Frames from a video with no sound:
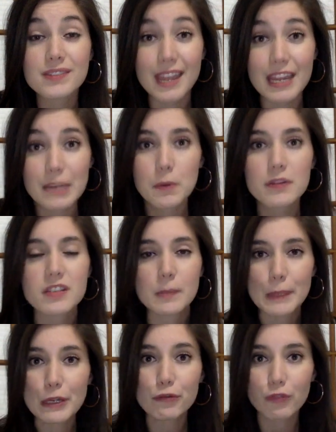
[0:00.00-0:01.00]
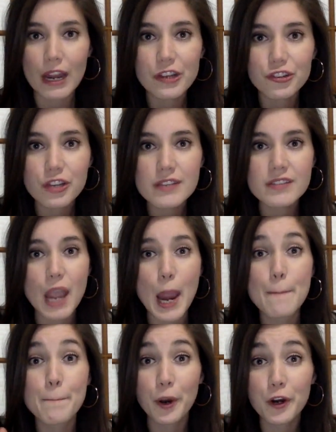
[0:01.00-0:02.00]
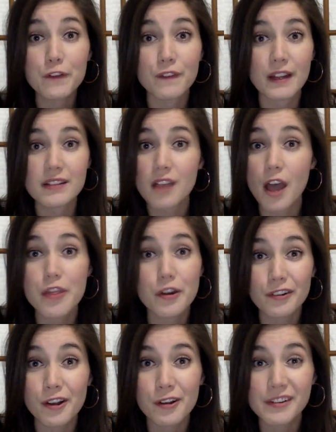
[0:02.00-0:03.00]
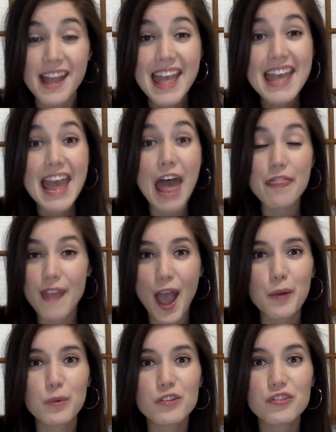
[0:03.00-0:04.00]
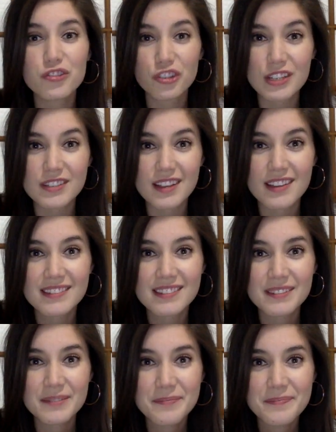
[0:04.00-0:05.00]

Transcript: able to be righteous and perfect on their own, and that was Jesus.